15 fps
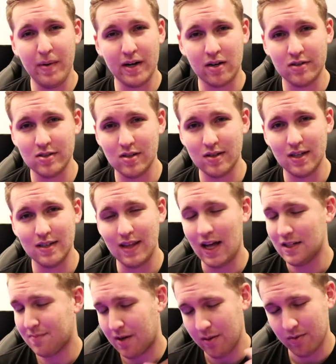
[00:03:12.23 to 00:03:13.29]
picker or something like
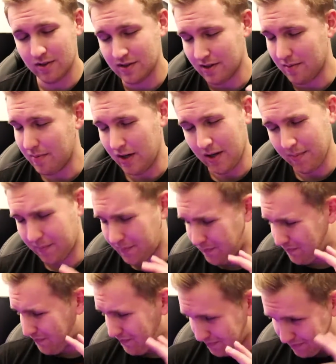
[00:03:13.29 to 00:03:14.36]
that. That's probably what it's going to be.
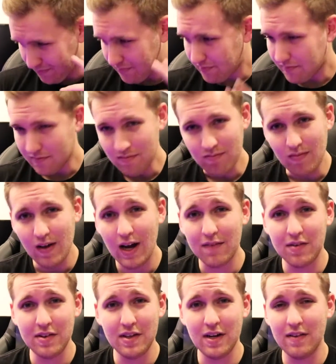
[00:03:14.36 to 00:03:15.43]

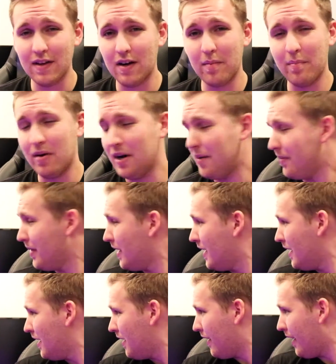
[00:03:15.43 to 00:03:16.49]
Everything in there, but.
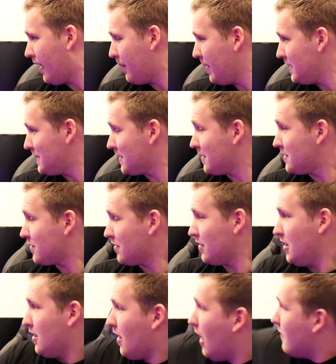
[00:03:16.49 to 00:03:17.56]
Basically, so
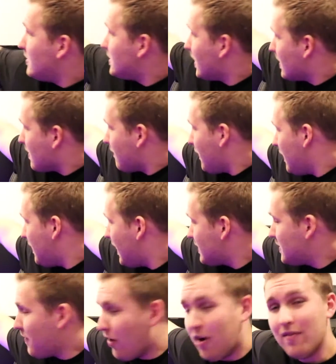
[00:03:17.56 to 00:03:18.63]
obviously got the
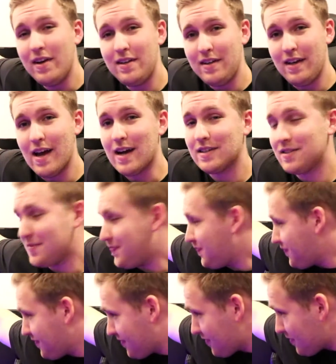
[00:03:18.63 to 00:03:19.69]
Fantex Evolved ATX.
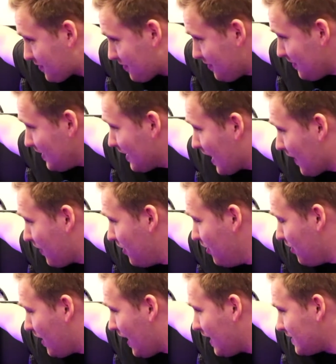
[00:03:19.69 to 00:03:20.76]
Got the
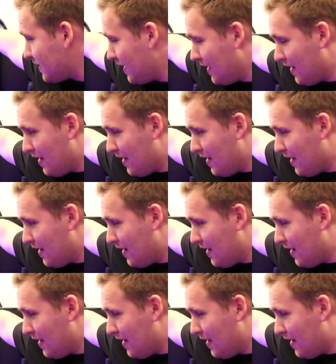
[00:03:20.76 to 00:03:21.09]
new case.